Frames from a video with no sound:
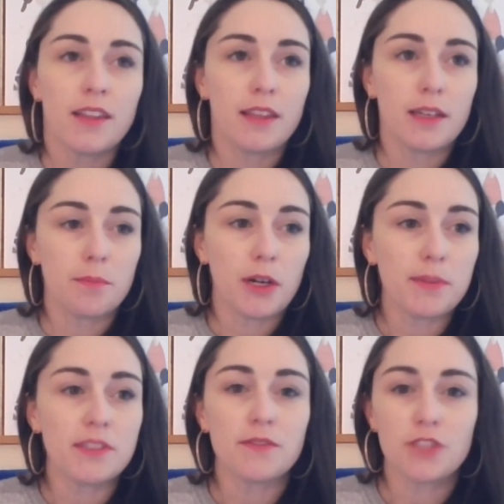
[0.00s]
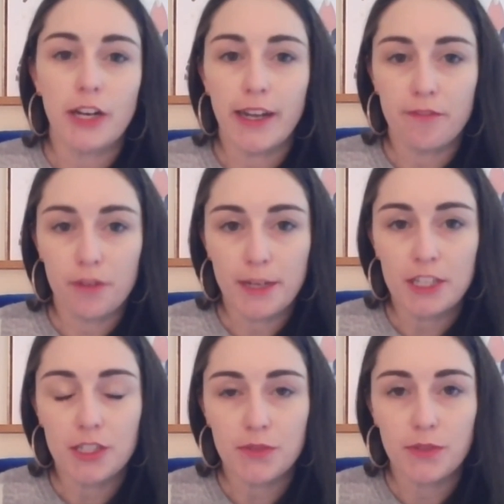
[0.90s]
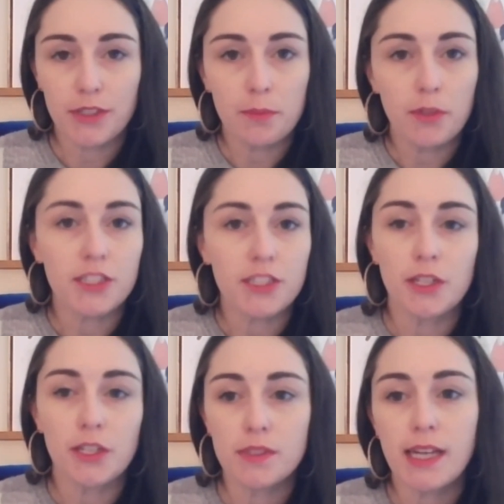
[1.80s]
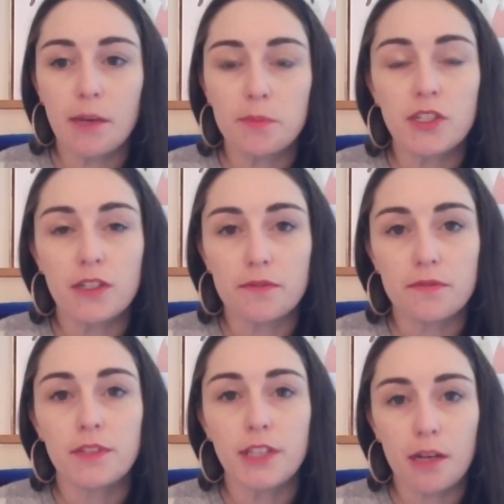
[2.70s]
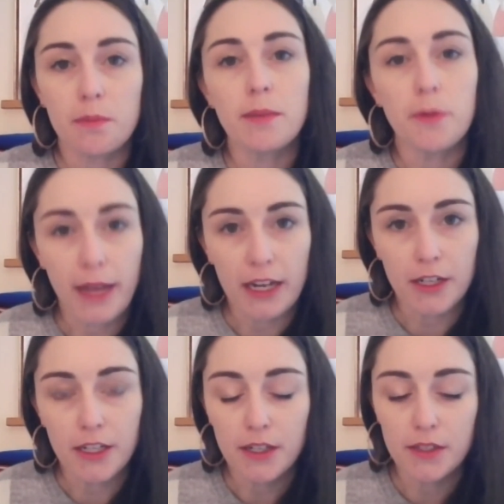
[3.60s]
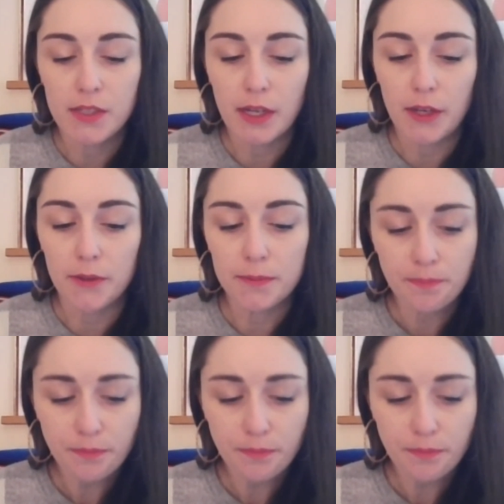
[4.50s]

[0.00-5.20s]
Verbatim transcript: the purpose of sharing information is really to put it to use to help serve young people better. So